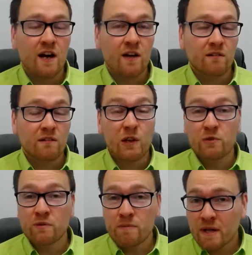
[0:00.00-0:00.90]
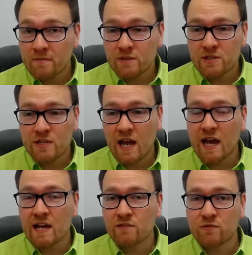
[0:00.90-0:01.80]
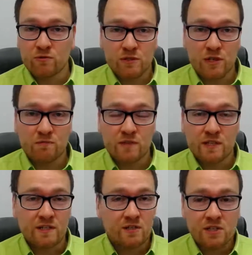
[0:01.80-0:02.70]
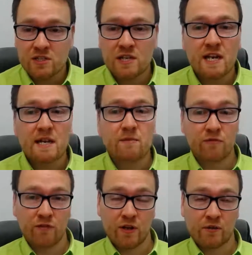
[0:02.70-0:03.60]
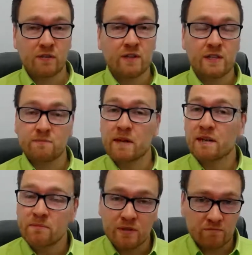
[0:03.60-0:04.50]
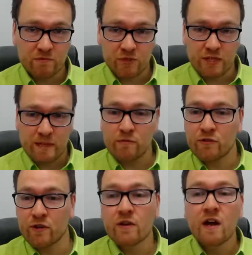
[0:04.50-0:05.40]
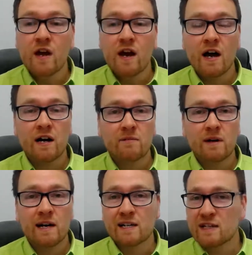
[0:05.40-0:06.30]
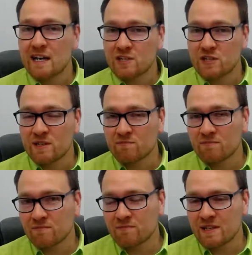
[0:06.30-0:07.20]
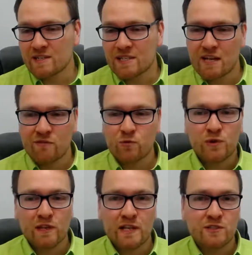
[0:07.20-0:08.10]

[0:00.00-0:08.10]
loan repayments, and of course loan receipts, just to name a few. There's many, but just to name a few. And actually, this out of all the ledgers